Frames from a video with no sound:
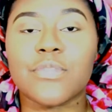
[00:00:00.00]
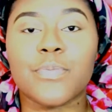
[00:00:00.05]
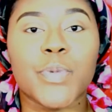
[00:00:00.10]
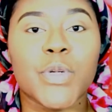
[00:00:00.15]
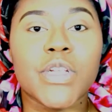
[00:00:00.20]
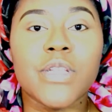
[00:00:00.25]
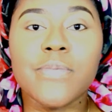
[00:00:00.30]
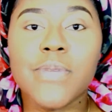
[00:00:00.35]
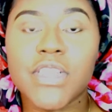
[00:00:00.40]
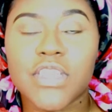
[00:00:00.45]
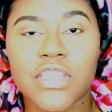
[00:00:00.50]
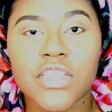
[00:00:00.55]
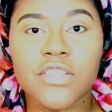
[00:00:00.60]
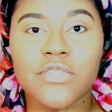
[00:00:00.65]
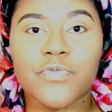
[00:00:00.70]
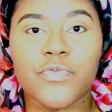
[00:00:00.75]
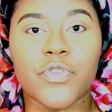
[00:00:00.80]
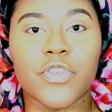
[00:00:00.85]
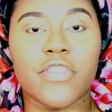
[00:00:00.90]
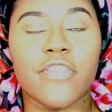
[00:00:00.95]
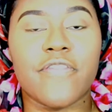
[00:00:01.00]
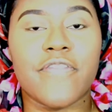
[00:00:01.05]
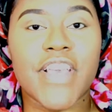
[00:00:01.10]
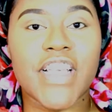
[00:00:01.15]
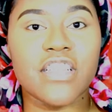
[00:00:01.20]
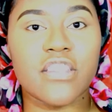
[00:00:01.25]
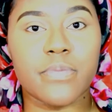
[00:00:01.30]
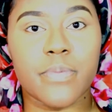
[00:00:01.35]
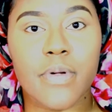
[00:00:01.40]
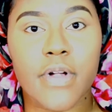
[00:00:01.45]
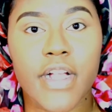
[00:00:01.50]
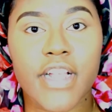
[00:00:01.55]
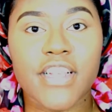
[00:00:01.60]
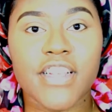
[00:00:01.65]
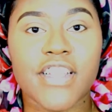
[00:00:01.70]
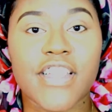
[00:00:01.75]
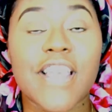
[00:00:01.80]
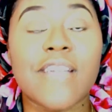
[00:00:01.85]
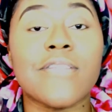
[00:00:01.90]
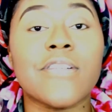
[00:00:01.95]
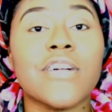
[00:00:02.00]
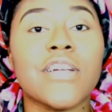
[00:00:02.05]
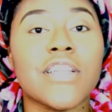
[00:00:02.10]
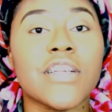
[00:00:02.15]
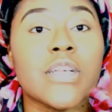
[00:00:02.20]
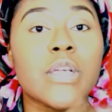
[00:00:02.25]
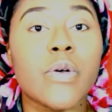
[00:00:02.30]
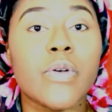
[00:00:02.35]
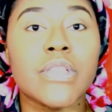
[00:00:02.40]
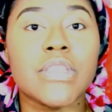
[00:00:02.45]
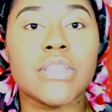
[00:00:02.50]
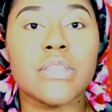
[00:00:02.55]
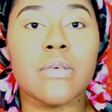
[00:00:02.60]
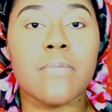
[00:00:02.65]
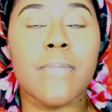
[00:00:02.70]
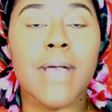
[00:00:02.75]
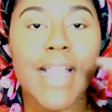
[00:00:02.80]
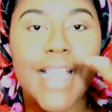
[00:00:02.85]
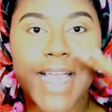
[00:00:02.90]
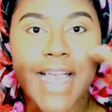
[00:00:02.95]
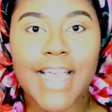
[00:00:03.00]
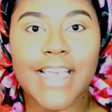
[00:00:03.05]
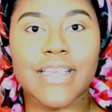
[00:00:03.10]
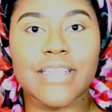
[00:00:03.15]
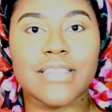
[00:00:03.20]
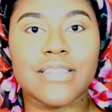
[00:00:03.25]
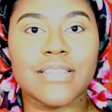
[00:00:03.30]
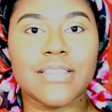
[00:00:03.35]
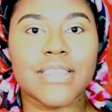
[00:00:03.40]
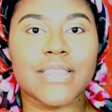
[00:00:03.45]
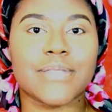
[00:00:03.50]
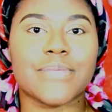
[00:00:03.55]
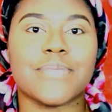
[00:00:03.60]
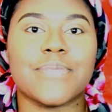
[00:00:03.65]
Pretty much it for the face part. Now we're going to go into my eyes.